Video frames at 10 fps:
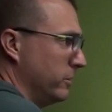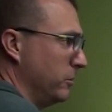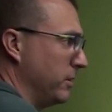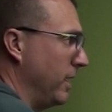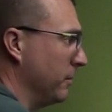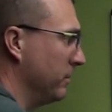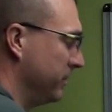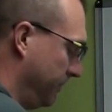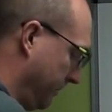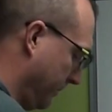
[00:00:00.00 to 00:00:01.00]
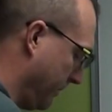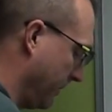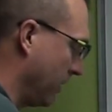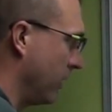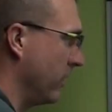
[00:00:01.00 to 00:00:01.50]
no problem.
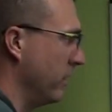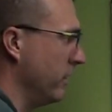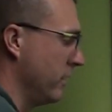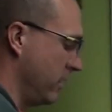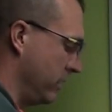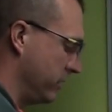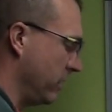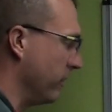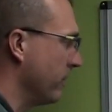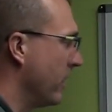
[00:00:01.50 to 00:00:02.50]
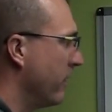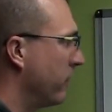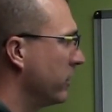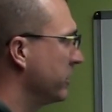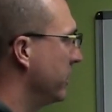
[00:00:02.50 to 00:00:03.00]
All right. So
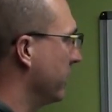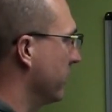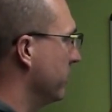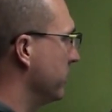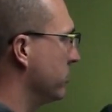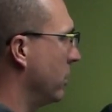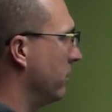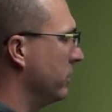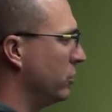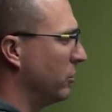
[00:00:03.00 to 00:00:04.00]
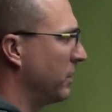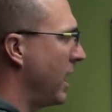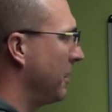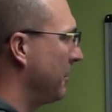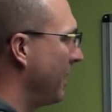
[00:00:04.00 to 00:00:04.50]
first thing, this is our original
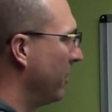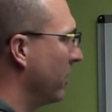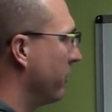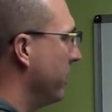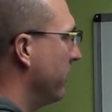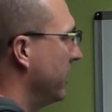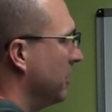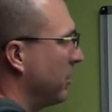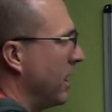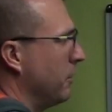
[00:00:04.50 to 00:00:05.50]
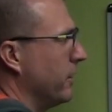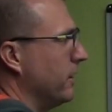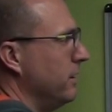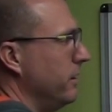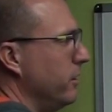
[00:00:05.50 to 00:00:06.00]
problem. I'm going to rewrite the problem with a
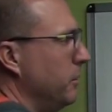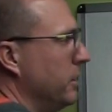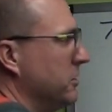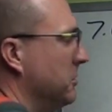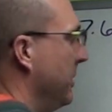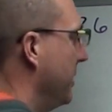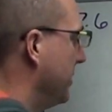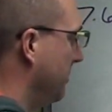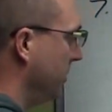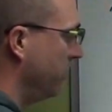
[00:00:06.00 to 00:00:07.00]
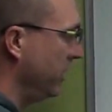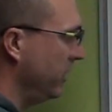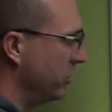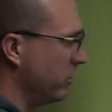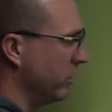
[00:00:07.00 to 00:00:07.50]
little bit of space in between
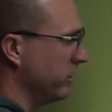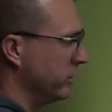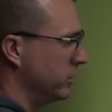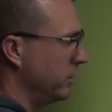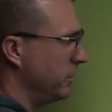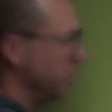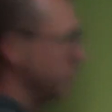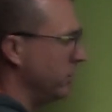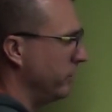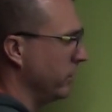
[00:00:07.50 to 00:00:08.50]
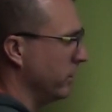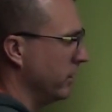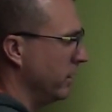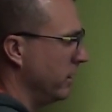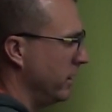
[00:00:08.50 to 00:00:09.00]
each one. So I'm going to come over here,
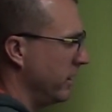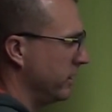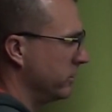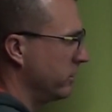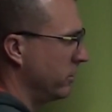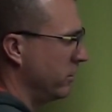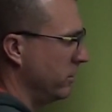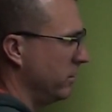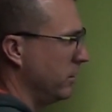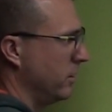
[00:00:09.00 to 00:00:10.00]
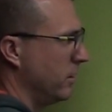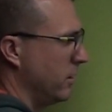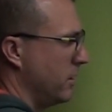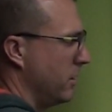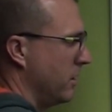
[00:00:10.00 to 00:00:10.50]
x
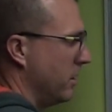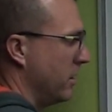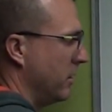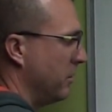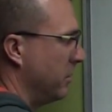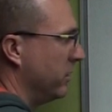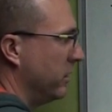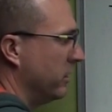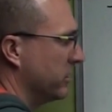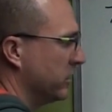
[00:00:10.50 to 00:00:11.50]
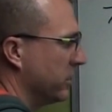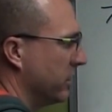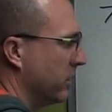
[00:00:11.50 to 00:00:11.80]
plus